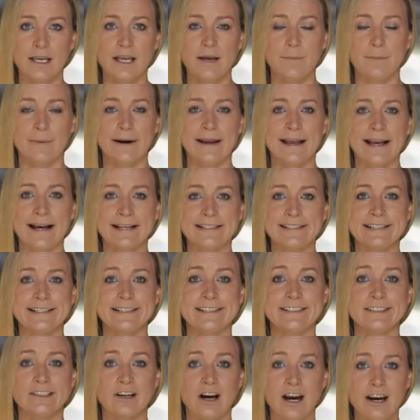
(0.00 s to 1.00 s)
by adding
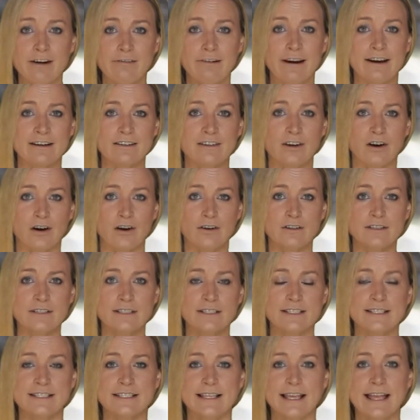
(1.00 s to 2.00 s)
direct
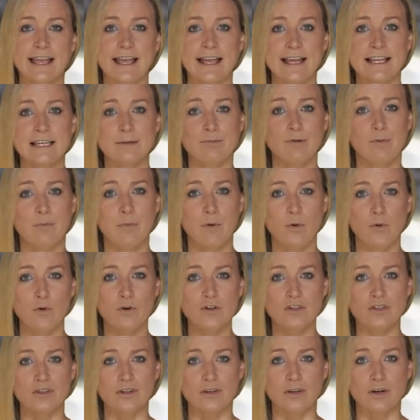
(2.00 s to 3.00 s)
costs and a
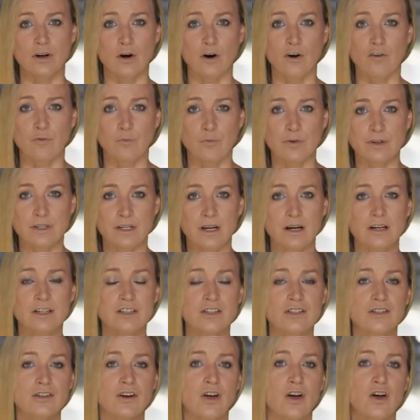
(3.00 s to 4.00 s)
proportion of
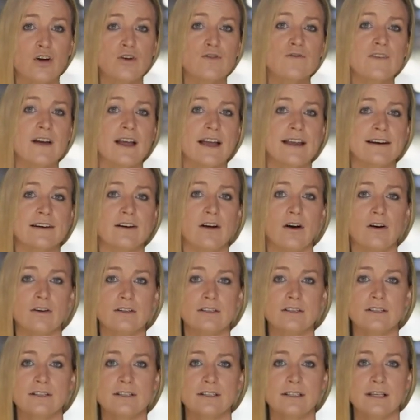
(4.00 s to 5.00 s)
production overhead
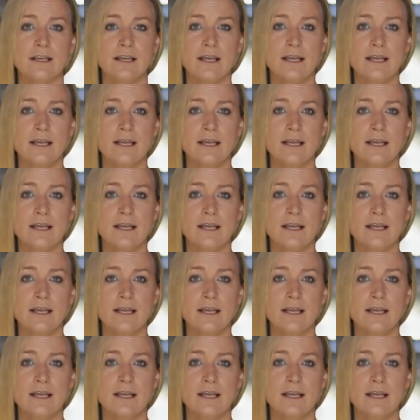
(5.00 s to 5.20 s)
costs